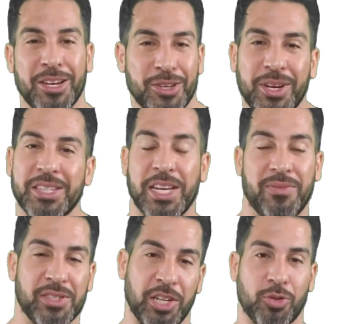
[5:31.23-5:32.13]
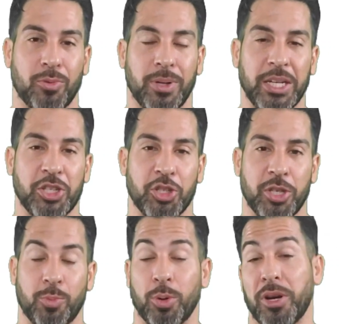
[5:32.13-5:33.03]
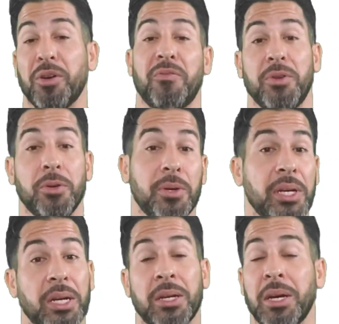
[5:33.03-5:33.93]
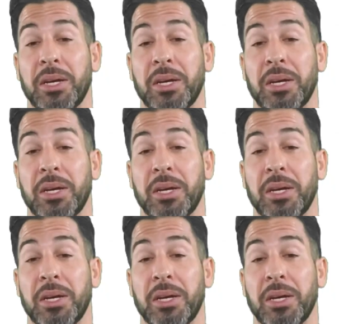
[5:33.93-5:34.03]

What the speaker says: you guys have a sexual relationship where if you need